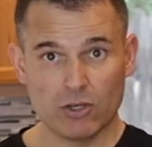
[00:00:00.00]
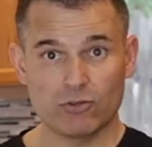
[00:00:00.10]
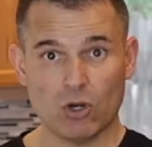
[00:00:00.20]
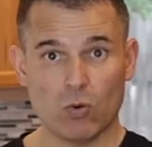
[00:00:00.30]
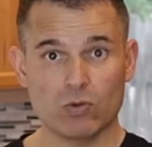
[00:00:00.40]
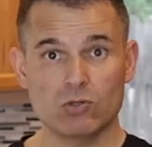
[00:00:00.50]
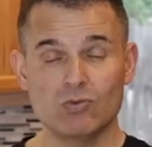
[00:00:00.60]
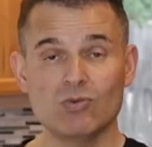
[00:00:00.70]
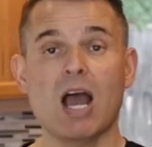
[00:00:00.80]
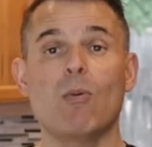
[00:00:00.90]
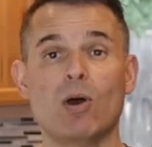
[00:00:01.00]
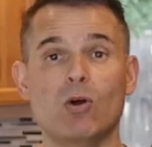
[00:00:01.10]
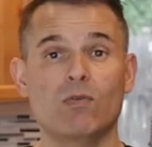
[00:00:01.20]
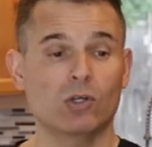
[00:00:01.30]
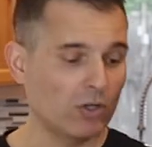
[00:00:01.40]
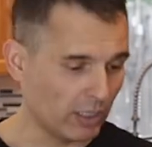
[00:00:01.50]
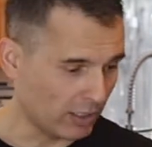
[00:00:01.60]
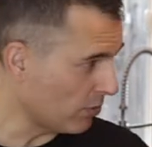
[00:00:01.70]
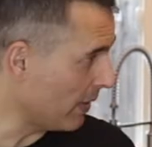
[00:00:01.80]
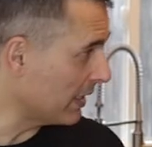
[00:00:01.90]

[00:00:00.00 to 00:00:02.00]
so you do not want to overcook it. So